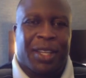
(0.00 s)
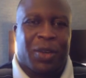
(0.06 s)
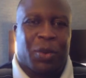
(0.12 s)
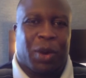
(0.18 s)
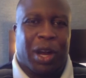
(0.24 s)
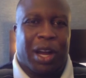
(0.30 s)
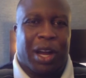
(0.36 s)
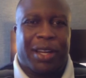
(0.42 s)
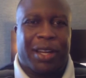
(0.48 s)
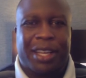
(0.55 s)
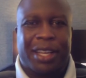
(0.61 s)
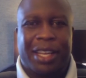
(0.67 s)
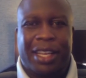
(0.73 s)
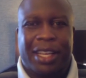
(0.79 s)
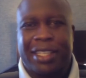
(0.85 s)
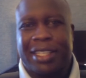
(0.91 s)
Well,
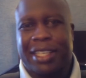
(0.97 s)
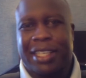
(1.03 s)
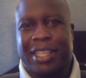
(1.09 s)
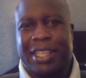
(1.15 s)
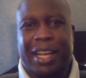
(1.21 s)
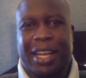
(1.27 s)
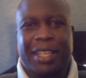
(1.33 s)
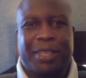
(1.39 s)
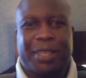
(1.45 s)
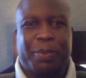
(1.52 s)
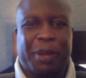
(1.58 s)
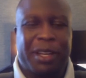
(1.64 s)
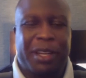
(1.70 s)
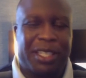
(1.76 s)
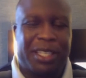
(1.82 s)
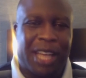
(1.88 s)
since I
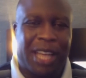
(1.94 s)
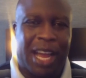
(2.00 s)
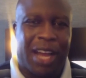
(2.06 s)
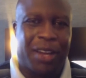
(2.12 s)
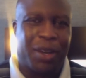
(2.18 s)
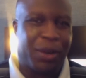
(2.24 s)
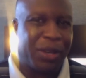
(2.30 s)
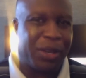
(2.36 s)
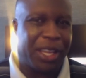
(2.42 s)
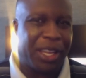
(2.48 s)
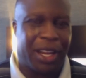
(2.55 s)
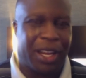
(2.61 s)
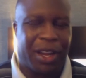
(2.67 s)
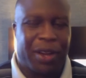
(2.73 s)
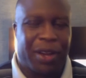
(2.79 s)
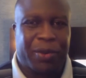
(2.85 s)
spent down on
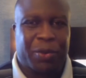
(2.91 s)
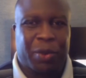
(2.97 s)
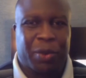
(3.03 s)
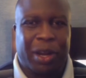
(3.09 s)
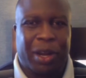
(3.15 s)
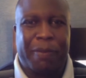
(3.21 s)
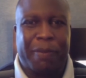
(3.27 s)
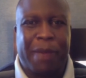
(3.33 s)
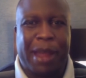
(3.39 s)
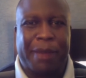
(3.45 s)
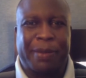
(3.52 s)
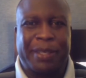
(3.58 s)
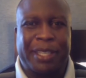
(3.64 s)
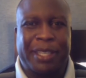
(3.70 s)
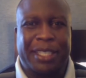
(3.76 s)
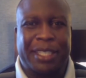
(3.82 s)
the running back
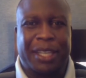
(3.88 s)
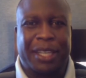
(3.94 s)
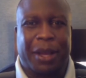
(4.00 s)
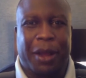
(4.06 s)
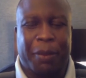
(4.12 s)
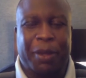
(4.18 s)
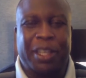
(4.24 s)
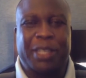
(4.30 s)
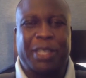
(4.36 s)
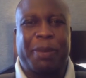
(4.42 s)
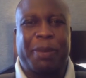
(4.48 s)
position, I'm going to